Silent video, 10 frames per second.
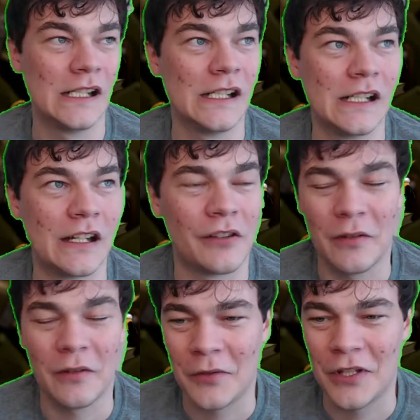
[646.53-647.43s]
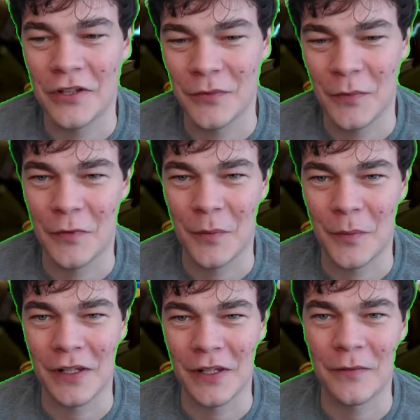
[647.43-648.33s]
I don't think I've ever yelled before in
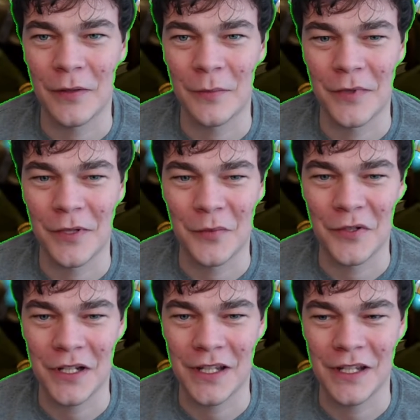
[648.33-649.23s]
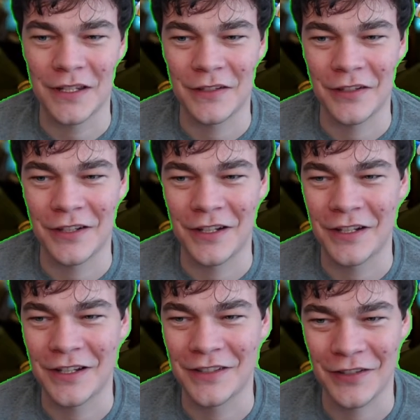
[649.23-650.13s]
my life, and I'm and I'm trying to get there. And
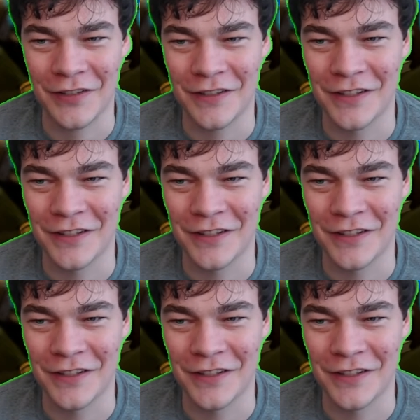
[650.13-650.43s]
it's hard.